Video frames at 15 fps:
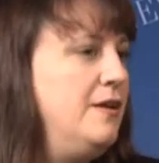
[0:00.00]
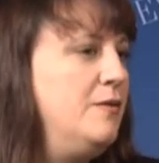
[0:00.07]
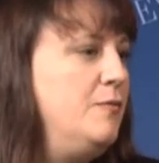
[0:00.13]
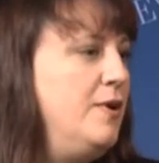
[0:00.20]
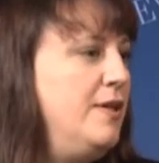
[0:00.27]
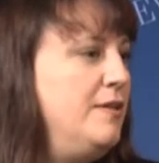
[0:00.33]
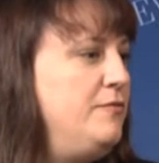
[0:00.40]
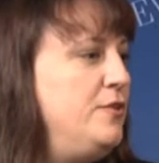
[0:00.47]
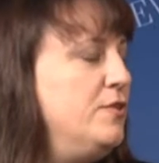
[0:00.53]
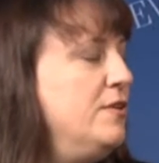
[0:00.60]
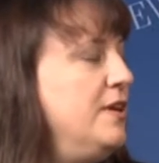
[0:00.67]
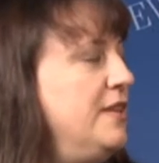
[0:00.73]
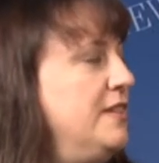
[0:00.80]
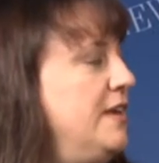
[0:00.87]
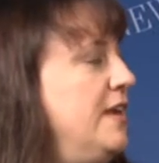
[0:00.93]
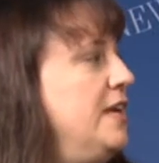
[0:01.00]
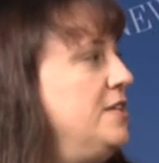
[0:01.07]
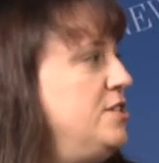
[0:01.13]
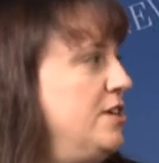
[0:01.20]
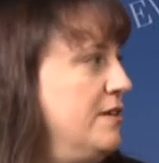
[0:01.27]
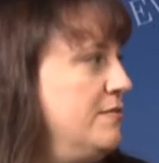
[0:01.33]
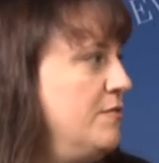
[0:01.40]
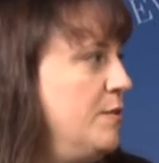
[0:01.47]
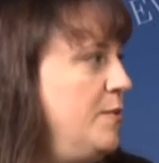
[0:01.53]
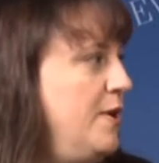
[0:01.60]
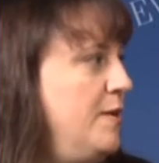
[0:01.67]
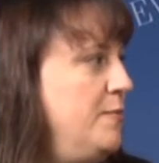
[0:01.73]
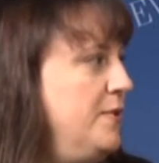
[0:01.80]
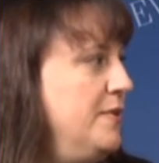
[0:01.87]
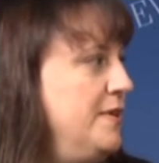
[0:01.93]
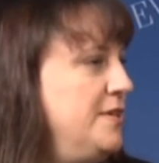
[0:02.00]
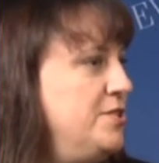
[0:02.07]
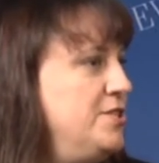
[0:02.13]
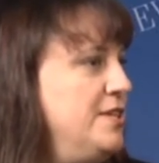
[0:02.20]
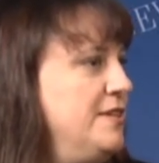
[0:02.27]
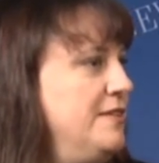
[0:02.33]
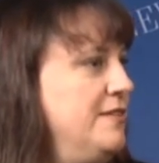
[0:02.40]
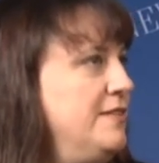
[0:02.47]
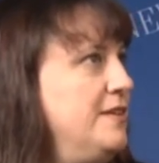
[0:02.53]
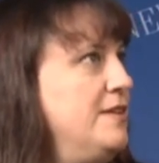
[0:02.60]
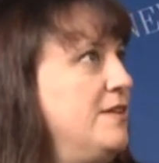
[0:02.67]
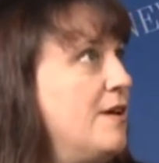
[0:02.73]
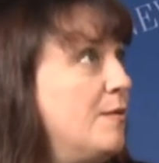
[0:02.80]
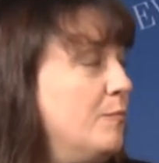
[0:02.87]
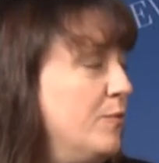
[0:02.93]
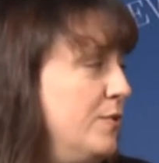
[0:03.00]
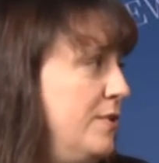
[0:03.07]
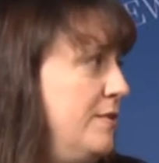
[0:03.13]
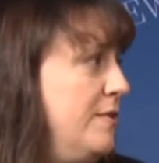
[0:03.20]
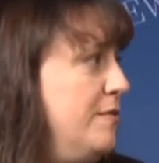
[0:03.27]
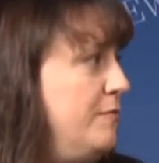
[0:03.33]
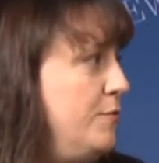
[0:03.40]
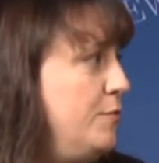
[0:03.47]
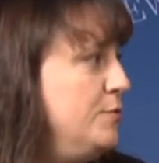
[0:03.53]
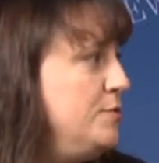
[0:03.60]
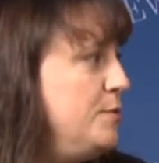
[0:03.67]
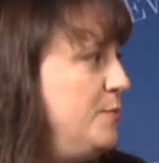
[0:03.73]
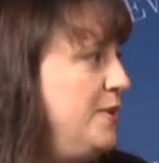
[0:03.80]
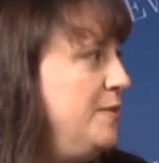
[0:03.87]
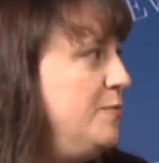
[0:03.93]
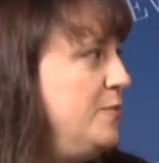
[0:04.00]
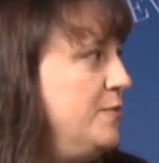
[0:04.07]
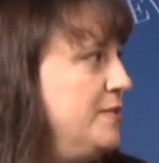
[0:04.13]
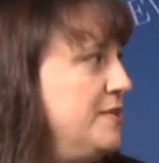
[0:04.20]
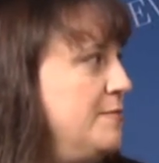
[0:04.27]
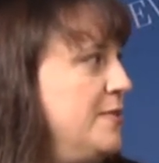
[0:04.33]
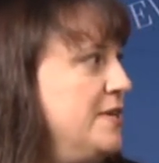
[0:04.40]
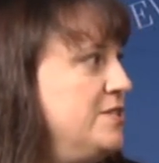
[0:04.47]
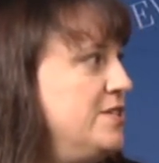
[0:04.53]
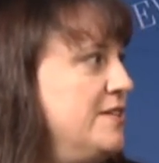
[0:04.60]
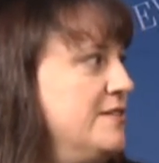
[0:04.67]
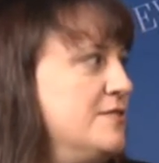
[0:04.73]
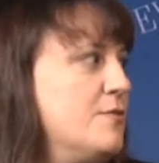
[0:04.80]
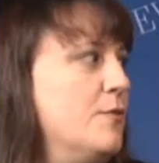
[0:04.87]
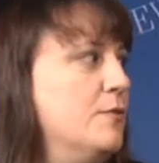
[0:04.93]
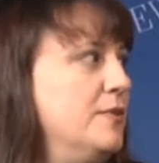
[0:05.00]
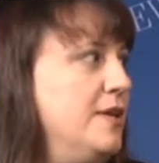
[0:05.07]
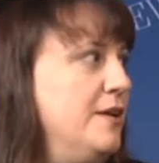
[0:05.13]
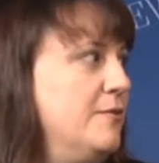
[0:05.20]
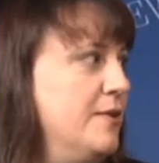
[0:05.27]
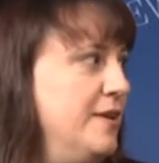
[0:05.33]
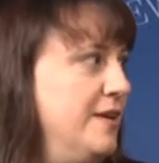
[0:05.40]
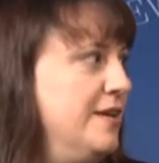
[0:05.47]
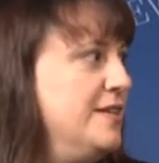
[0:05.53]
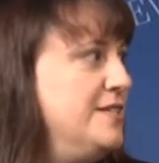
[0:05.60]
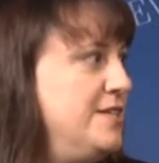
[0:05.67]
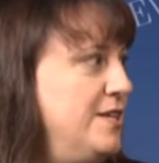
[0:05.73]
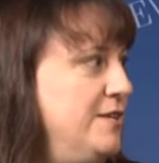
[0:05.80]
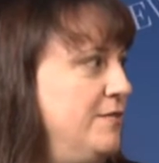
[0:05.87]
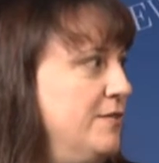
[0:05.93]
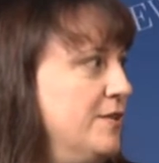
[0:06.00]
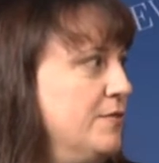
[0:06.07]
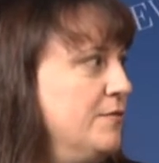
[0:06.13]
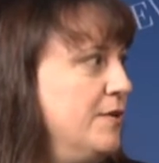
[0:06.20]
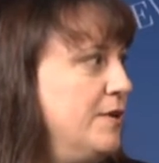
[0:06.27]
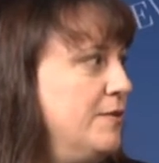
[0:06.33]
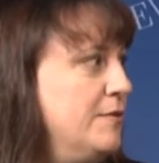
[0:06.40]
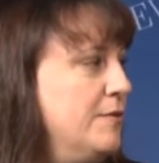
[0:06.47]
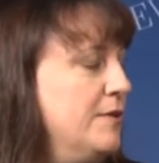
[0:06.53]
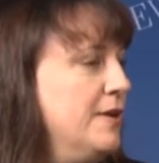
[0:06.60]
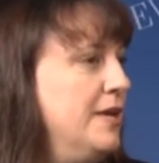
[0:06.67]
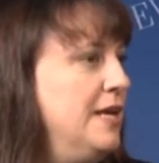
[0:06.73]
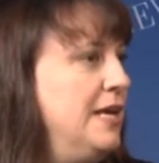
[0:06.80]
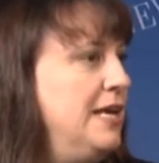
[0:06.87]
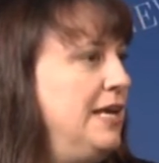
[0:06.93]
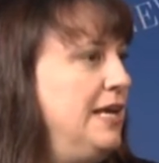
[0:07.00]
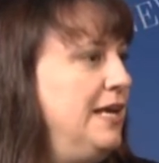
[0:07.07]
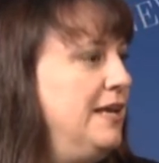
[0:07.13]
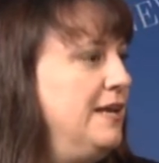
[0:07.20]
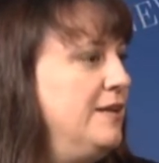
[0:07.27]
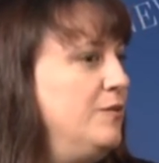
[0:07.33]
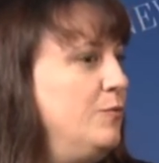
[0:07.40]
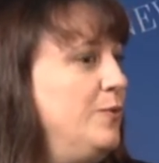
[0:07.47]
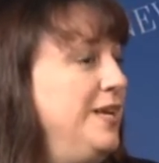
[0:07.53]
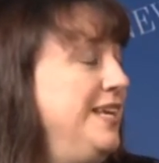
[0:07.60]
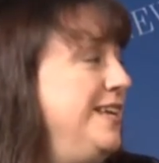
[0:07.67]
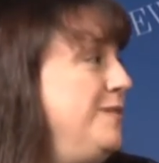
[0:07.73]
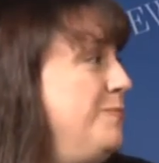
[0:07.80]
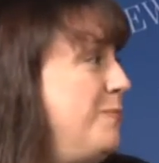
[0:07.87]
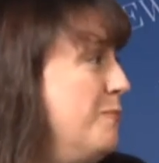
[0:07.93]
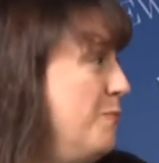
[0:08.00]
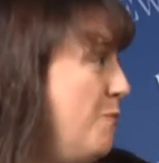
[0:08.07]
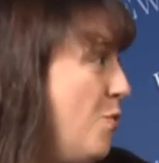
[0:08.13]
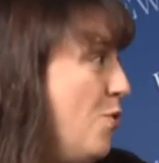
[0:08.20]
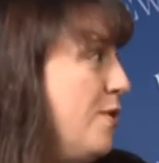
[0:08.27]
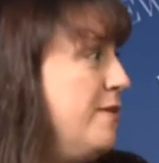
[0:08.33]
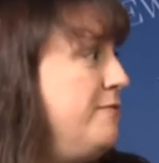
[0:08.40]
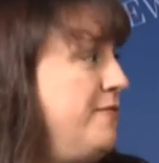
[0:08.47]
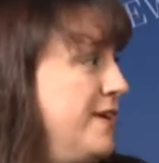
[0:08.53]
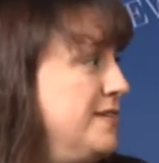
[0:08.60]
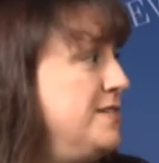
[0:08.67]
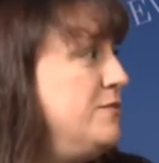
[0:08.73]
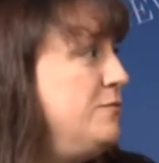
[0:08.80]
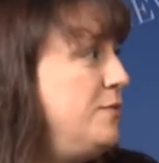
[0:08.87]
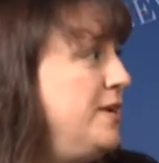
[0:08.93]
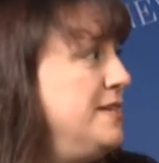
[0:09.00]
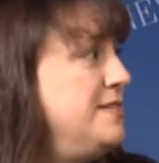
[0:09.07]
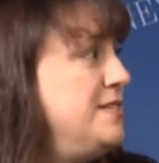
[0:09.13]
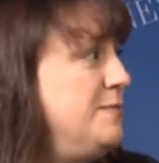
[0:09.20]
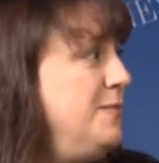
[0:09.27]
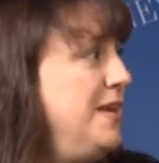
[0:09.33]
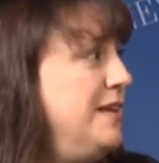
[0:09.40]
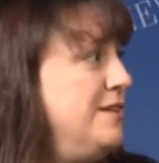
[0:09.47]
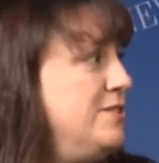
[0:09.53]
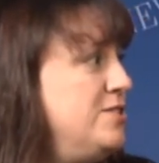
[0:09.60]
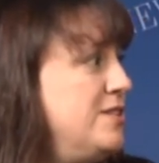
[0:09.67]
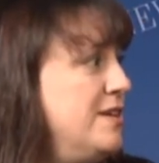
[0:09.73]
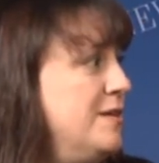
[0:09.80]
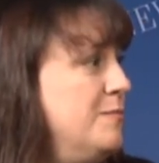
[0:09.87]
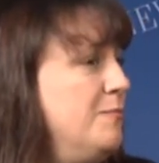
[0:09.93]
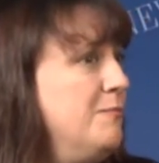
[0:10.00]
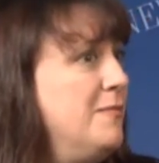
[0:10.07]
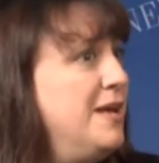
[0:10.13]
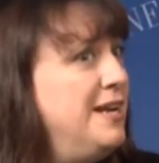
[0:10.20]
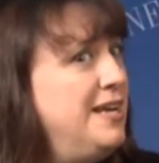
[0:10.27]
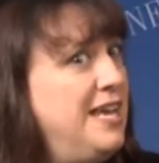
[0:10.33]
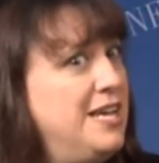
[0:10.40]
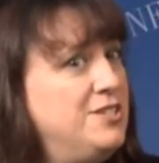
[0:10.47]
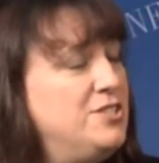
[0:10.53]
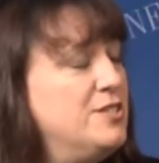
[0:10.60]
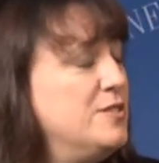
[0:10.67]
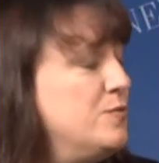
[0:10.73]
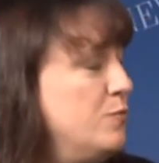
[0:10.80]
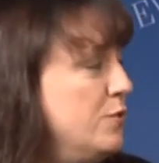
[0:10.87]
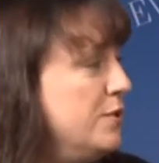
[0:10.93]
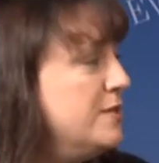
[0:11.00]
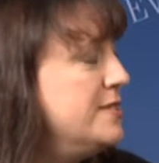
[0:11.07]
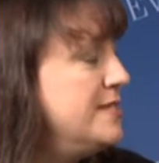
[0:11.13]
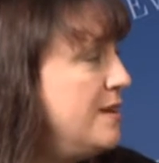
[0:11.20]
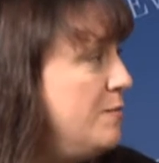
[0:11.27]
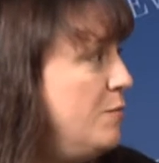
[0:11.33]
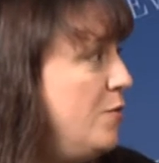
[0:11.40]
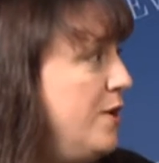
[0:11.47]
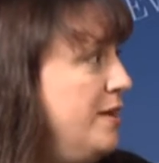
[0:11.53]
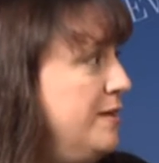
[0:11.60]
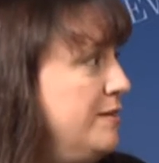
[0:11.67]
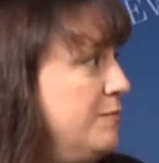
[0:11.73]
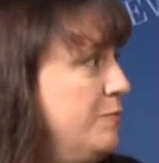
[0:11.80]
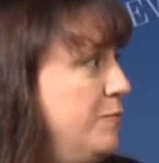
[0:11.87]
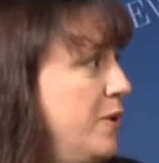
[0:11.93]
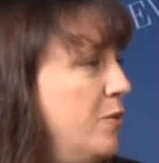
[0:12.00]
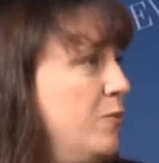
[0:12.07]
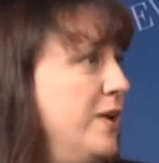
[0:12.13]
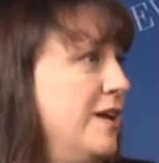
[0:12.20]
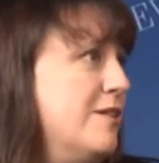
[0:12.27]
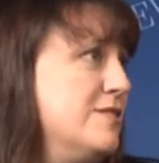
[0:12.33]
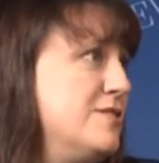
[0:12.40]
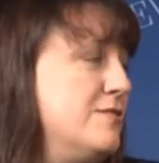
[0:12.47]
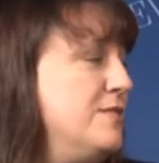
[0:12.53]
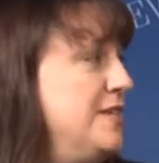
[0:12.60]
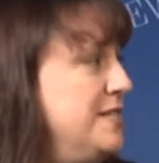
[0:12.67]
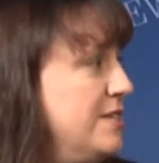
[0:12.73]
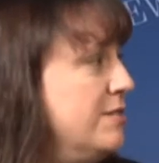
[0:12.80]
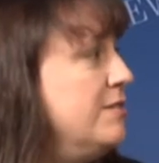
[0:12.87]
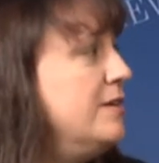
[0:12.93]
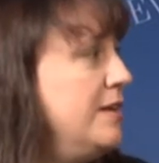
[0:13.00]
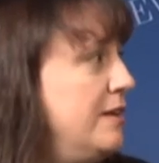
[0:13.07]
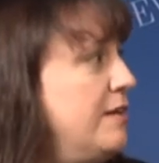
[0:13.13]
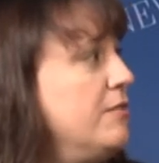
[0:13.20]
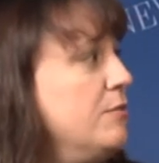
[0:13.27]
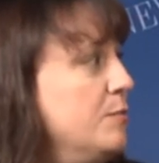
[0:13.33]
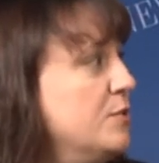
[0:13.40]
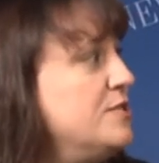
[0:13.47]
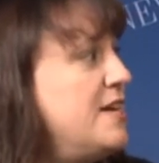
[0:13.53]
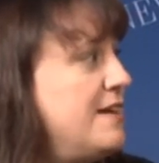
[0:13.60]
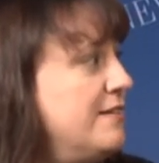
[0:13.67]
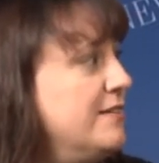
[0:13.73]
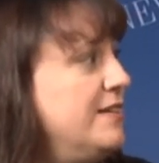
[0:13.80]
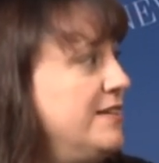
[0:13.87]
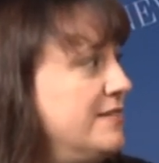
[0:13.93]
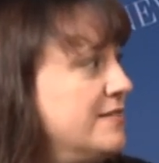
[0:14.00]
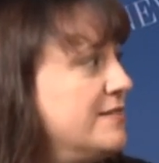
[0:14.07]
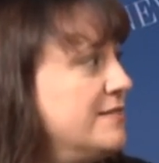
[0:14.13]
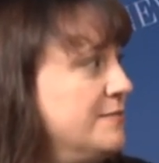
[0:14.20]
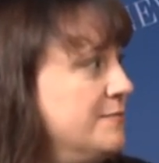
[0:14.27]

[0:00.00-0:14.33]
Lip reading: Well, if you look at the aging of our population, the number of older people with dementia is only going to continue to grow, and we need more effective ways to manage them. Medications work somewhat, but we also need to look at other modalities.